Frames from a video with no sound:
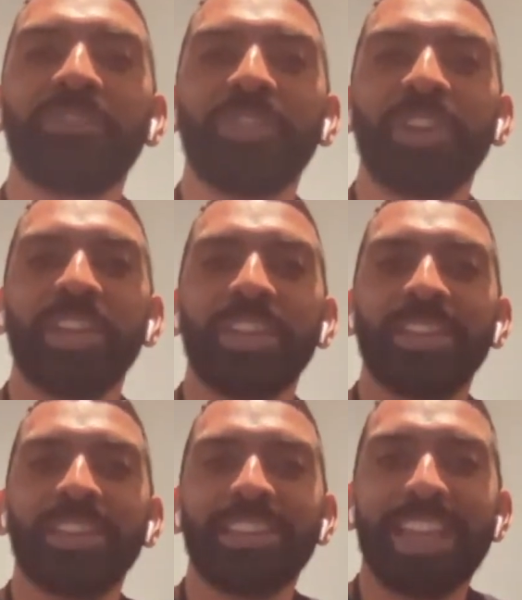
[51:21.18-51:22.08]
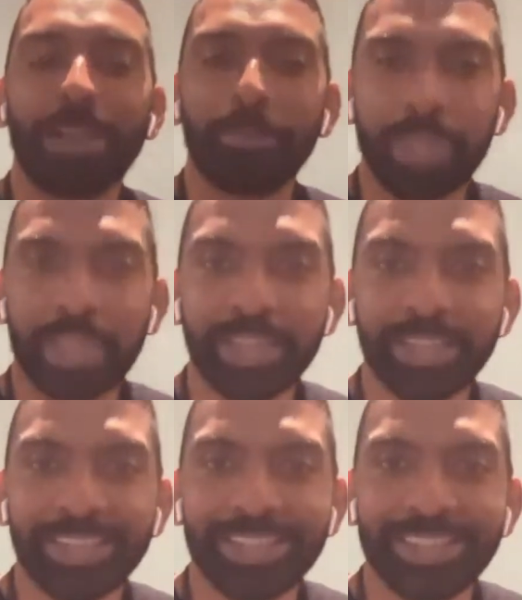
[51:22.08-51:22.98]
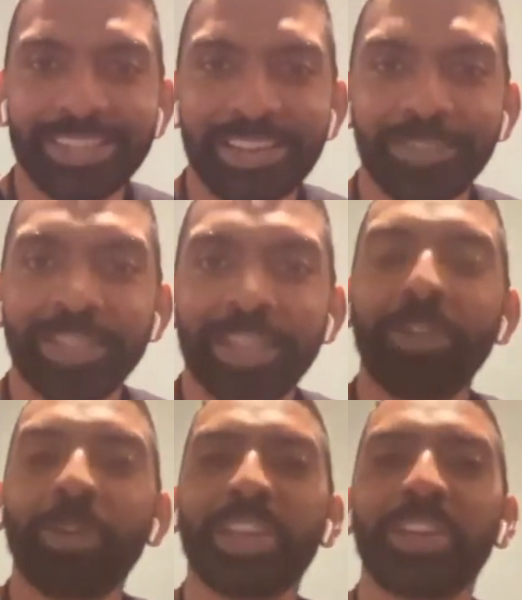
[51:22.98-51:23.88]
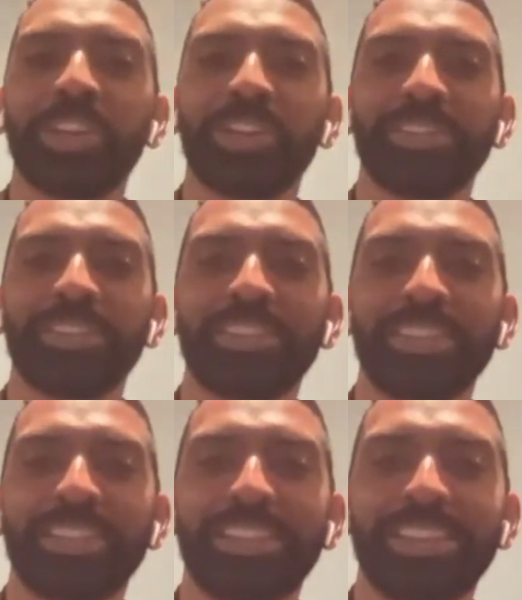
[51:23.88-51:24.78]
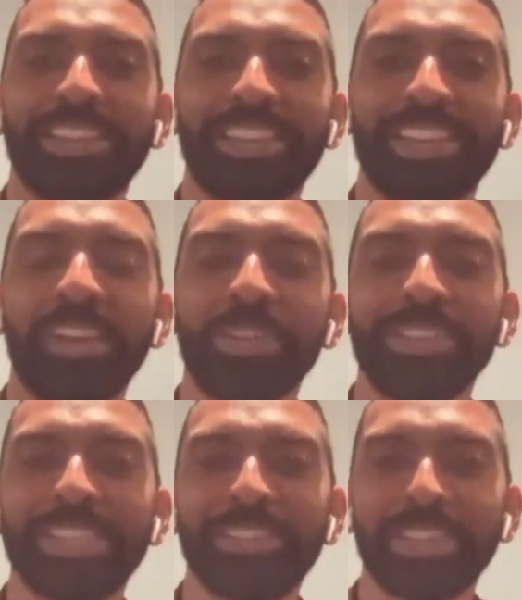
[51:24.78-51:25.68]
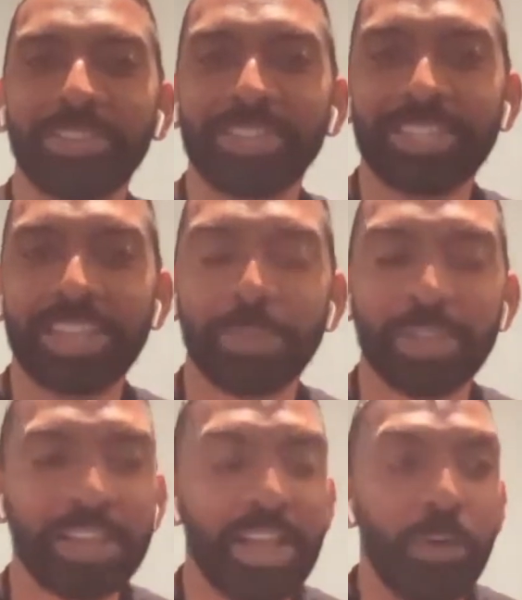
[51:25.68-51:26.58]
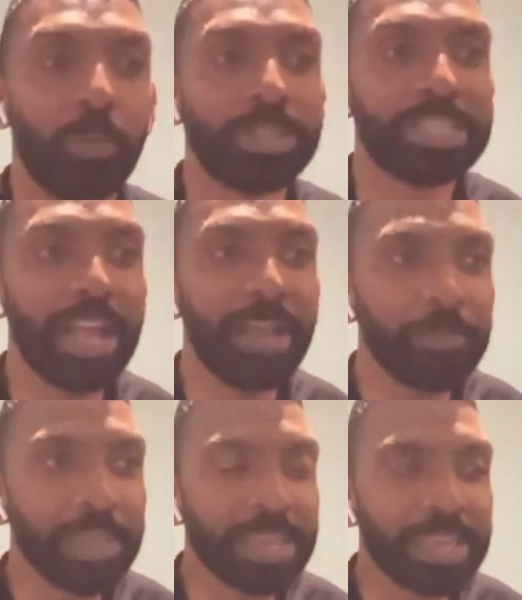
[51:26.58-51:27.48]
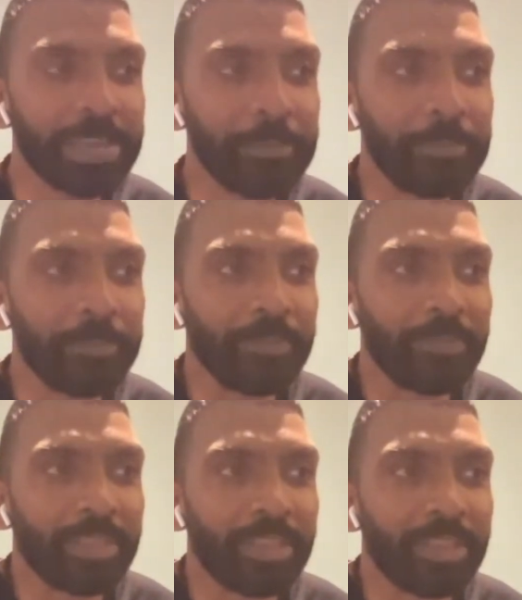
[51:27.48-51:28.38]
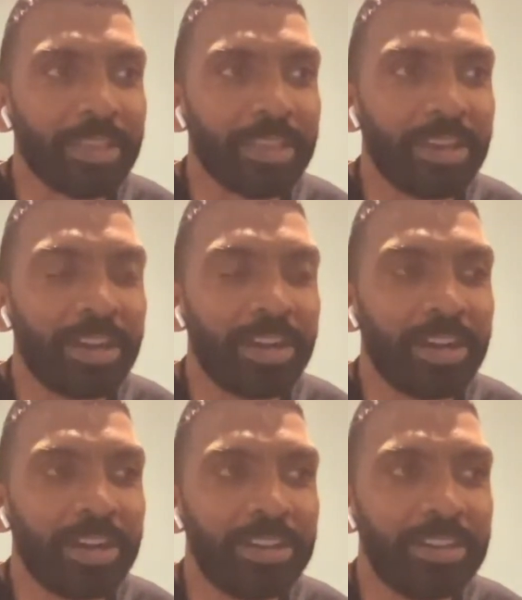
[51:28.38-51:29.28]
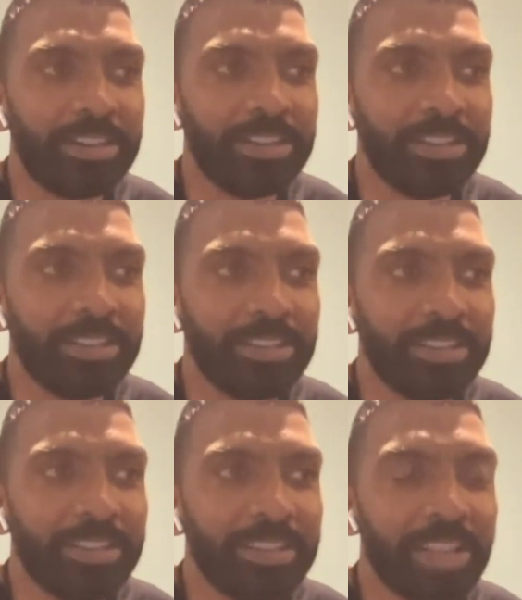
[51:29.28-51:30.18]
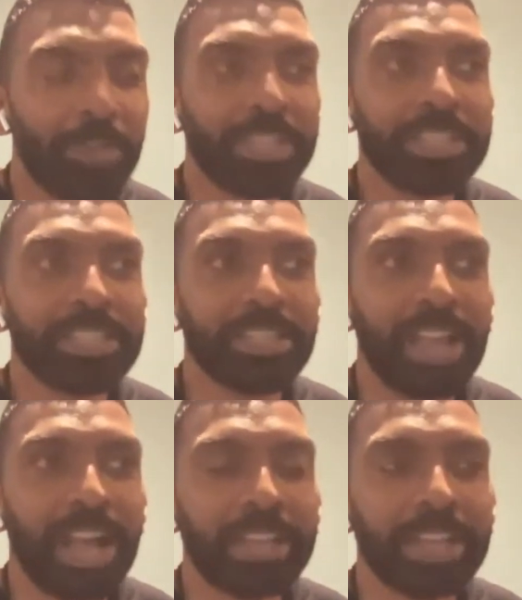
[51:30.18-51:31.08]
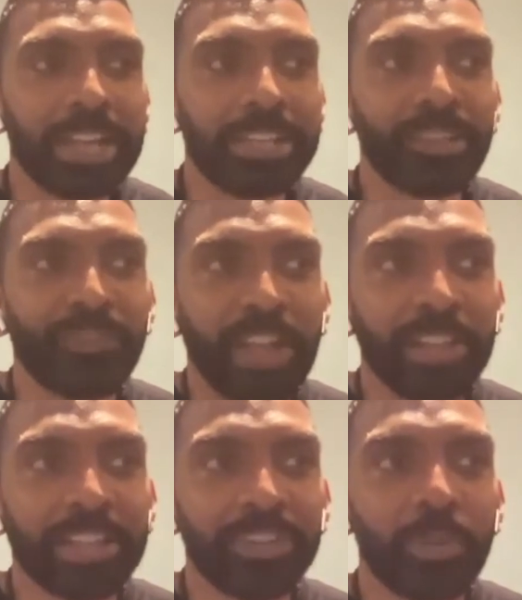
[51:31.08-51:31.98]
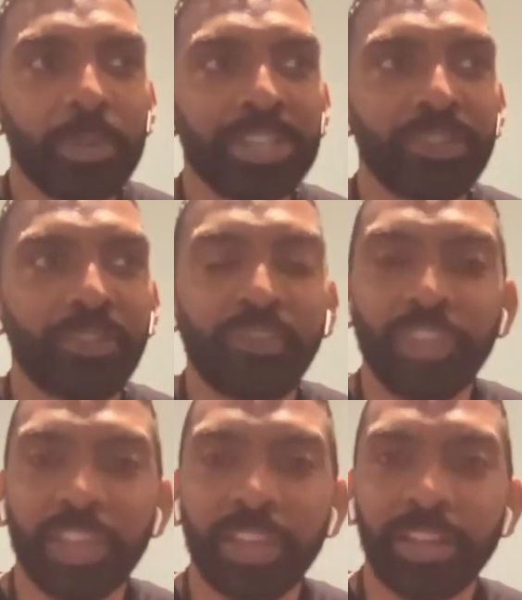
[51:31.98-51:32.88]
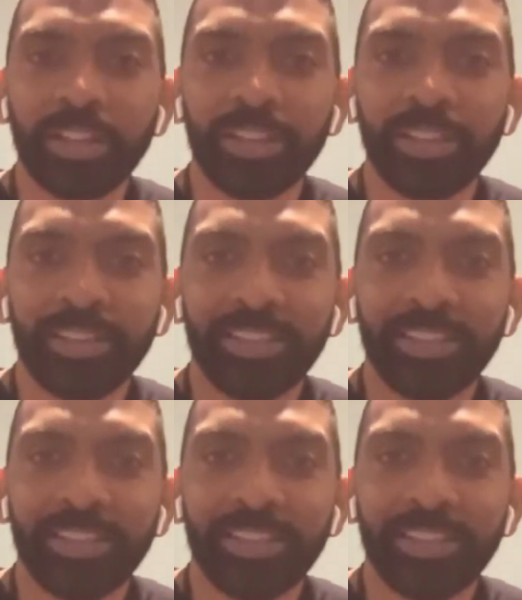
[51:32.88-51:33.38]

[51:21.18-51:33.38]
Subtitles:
very at peace. I was like, okay, good. Now he's giving out a statement. Was that me? That was just, I just felt like nobody should feel